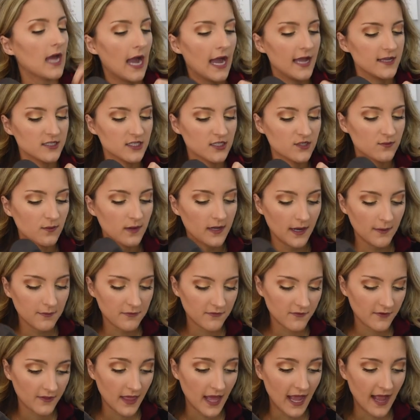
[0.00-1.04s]
I just went up
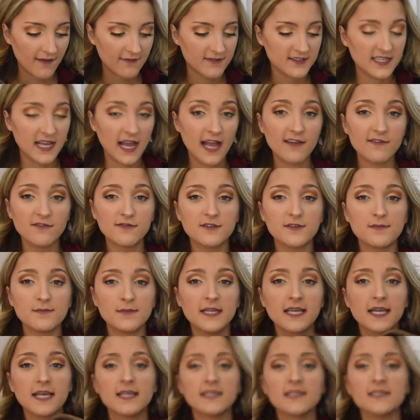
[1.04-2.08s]
for the half size just
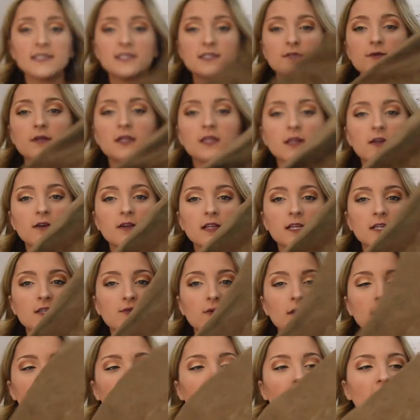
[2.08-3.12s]
because these were literally
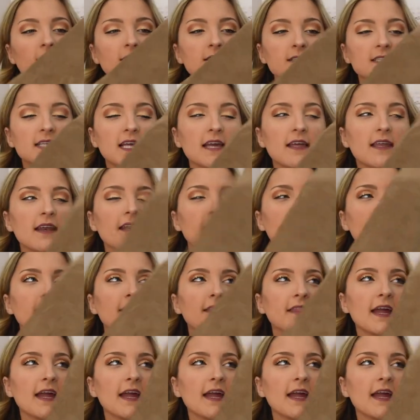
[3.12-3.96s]
$20 and